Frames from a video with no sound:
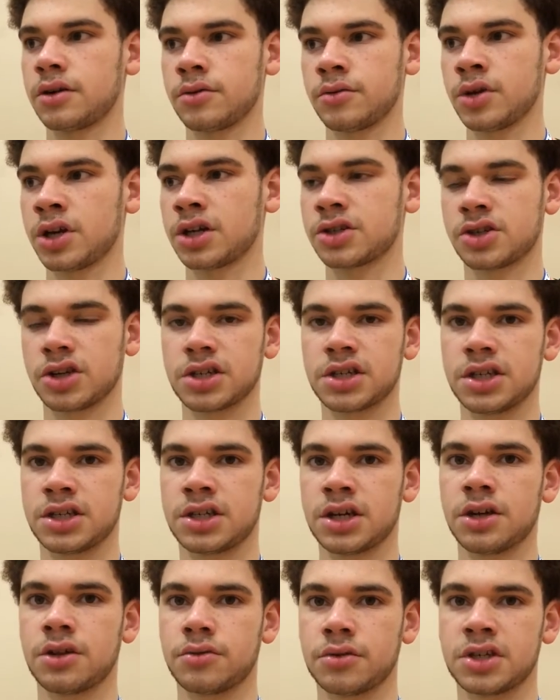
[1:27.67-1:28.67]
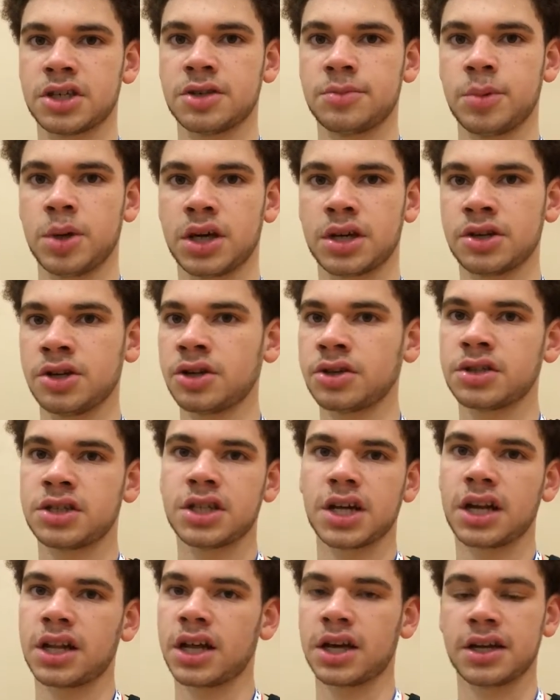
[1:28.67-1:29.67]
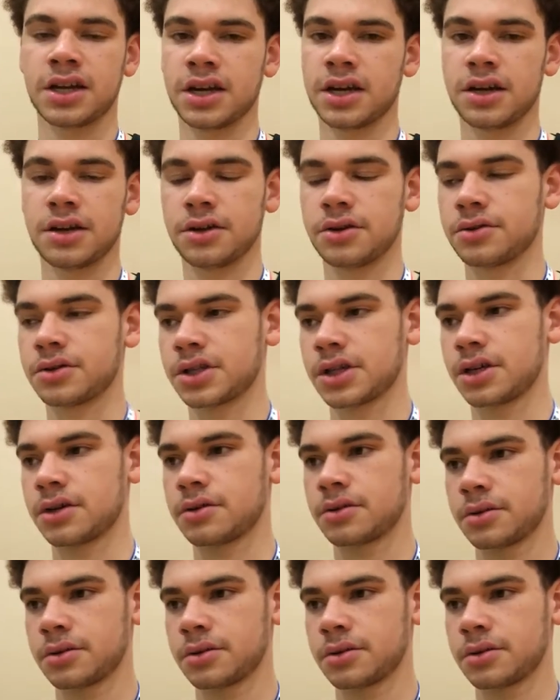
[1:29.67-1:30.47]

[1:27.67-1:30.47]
We all trust each other, which is big. You don't see that a lot in AAU, so.